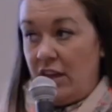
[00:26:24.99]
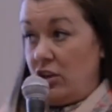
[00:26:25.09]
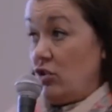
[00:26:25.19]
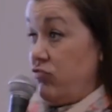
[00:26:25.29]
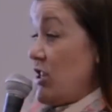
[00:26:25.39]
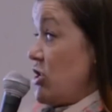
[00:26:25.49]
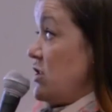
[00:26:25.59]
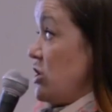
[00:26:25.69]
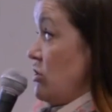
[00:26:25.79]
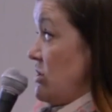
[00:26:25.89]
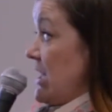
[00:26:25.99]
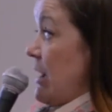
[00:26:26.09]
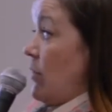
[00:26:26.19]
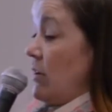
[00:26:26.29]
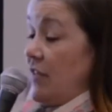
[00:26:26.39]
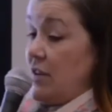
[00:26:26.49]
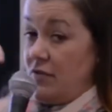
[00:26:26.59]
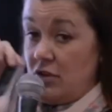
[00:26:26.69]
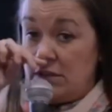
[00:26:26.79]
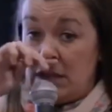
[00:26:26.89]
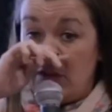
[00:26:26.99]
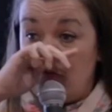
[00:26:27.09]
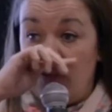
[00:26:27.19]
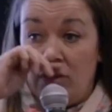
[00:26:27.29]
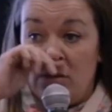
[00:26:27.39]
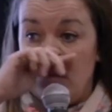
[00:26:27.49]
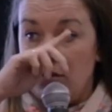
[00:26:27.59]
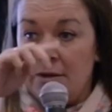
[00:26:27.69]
They could register you to get one of these free sales reviews.